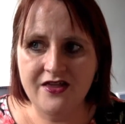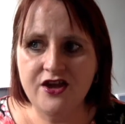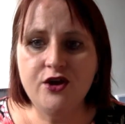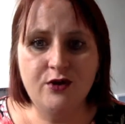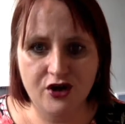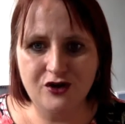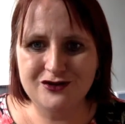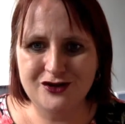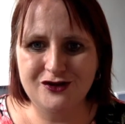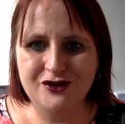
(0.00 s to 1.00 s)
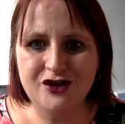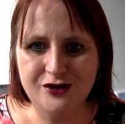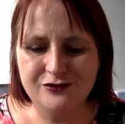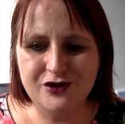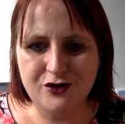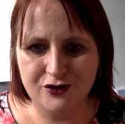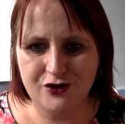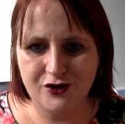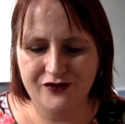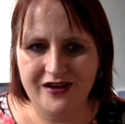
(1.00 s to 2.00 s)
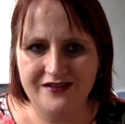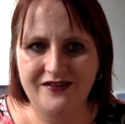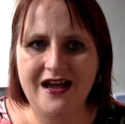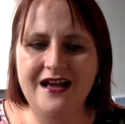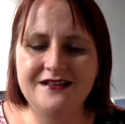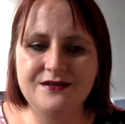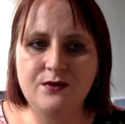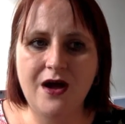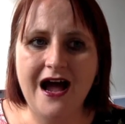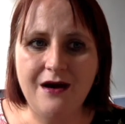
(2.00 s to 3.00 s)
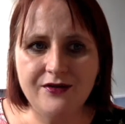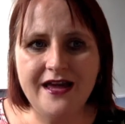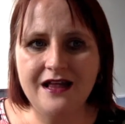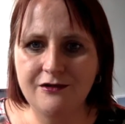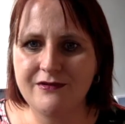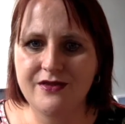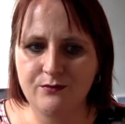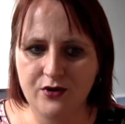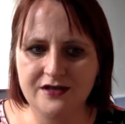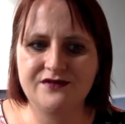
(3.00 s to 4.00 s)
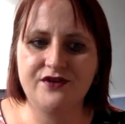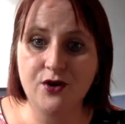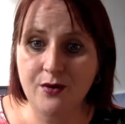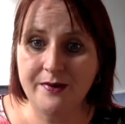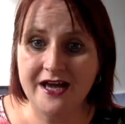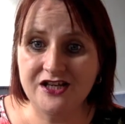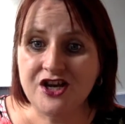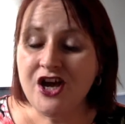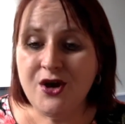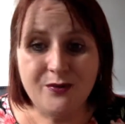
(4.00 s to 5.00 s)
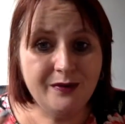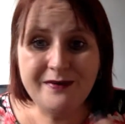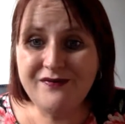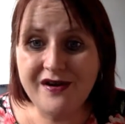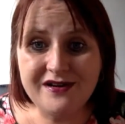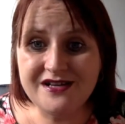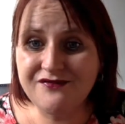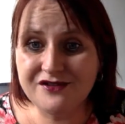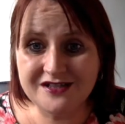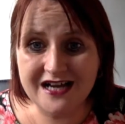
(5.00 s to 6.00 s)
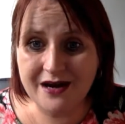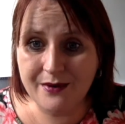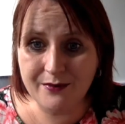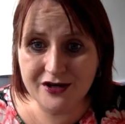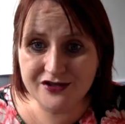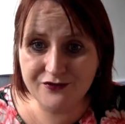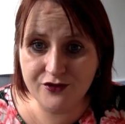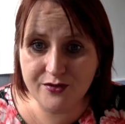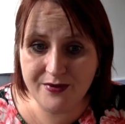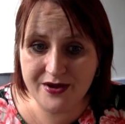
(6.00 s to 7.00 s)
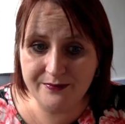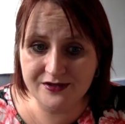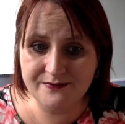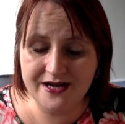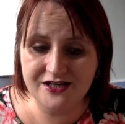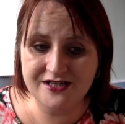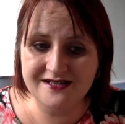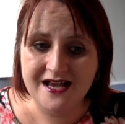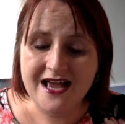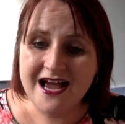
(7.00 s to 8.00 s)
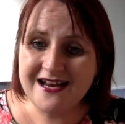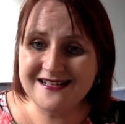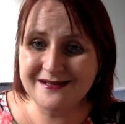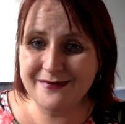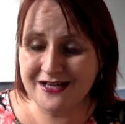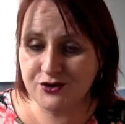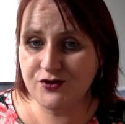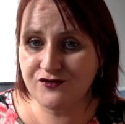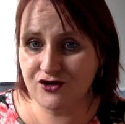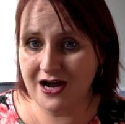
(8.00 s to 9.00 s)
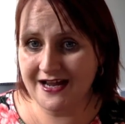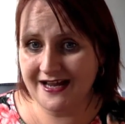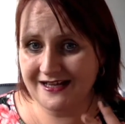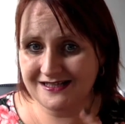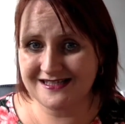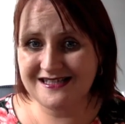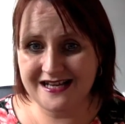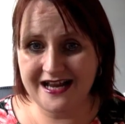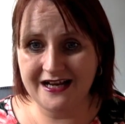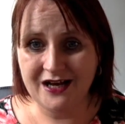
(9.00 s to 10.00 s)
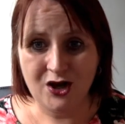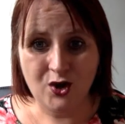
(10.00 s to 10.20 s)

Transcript: you can also use other content, and how the algorithm works for your page will be very different to how it works for other people's pages. And it's a matter of trying and seeing